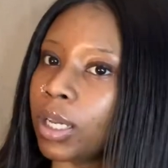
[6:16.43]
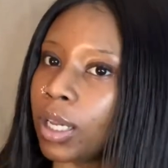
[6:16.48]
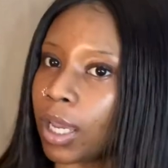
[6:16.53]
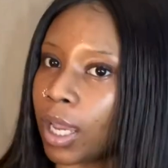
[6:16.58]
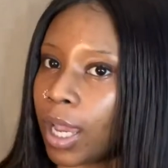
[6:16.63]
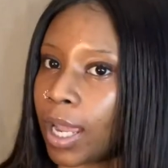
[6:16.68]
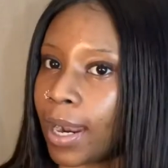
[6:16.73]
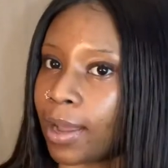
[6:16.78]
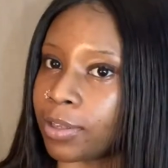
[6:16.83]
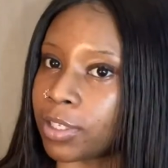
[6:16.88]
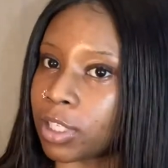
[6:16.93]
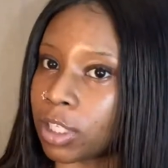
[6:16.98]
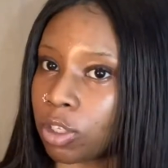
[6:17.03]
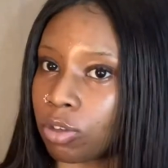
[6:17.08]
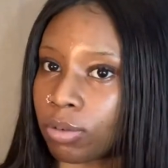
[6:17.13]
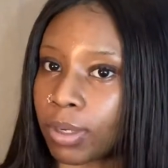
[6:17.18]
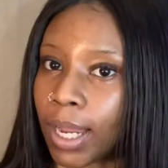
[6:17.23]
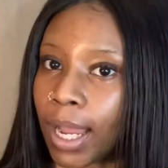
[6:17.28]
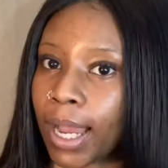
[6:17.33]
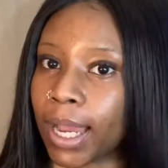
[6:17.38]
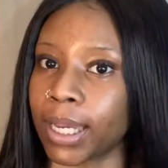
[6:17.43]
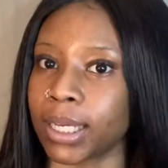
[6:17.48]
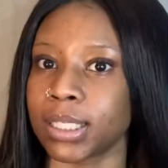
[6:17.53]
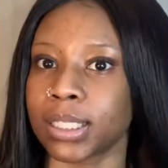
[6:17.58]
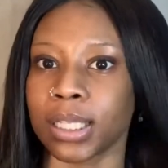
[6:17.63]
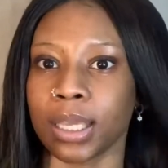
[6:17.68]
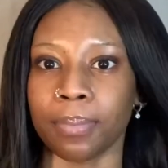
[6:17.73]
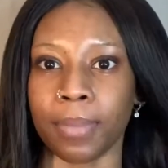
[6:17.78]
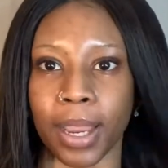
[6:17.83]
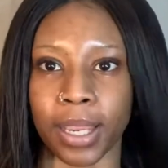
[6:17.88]
and i'll see you guys
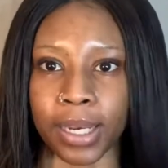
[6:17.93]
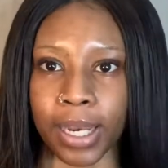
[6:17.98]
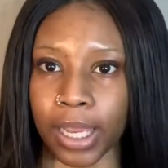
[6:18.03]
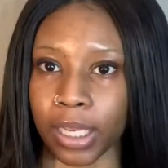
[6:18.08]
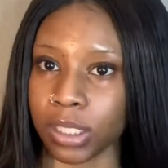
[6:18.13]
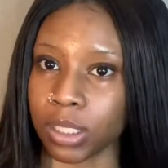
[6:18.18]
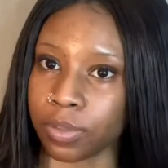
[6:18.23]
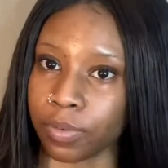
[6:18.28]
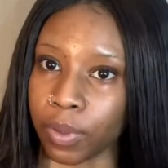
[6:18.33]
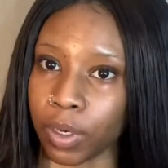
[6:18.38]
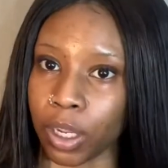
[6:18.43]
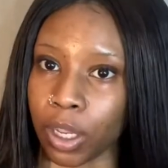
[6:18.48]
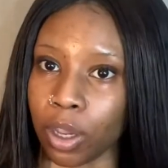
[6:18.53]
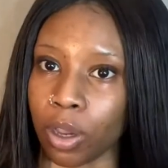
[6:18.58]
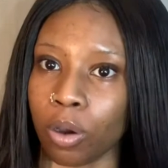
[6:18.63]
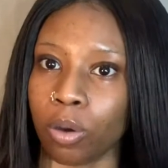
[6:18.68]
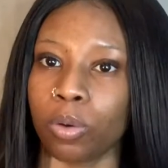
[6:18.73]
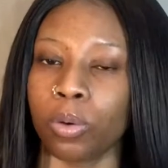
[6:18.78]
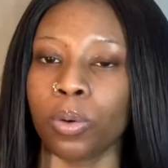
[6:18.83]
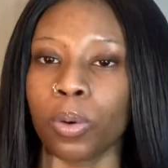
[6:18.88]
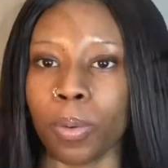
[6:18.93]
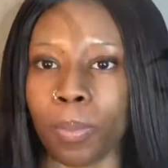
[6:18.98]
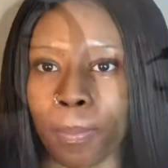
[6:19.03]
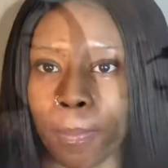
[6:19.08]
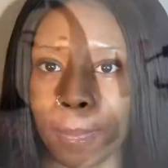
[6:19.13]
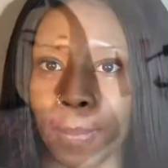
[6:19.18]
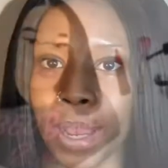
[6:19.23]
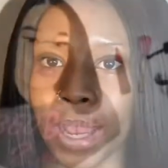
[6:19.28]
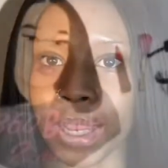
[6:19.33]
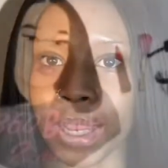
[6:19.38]
in my next video Bye